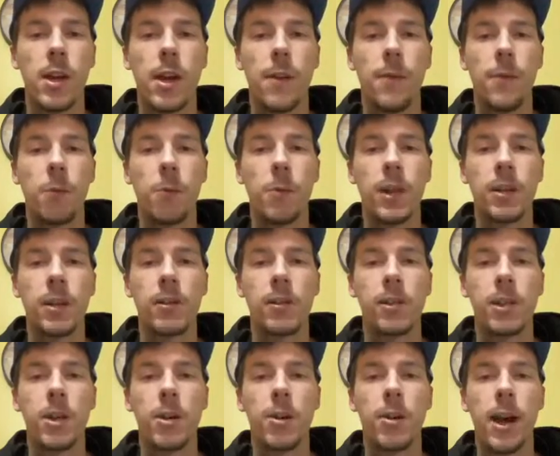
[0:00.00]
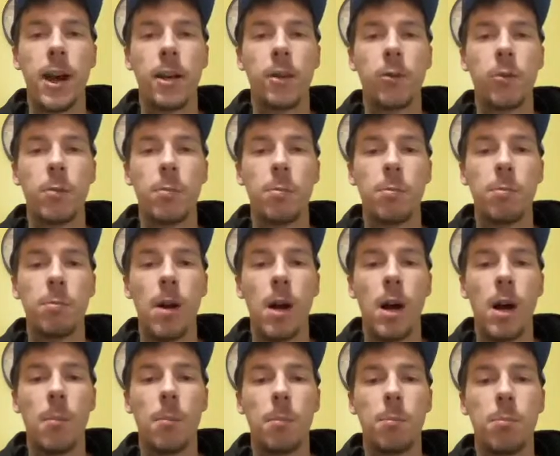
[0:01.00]
And then we can see here as we
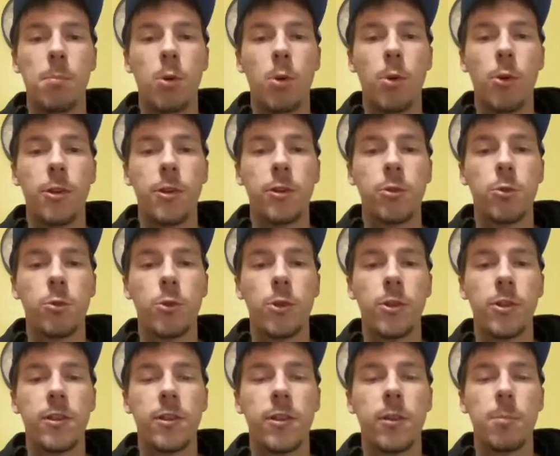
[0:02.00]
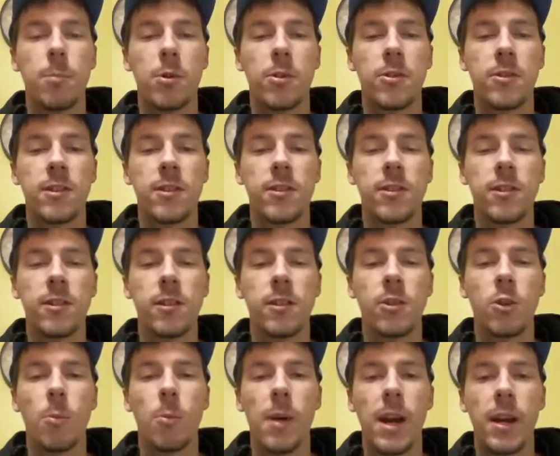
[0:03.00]
pull this through, this is a persistent
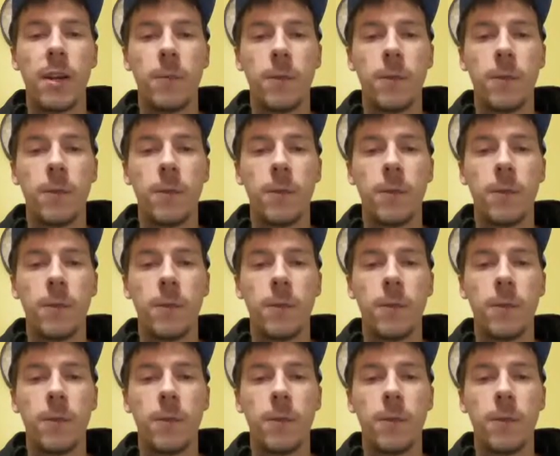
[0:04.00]
snow band.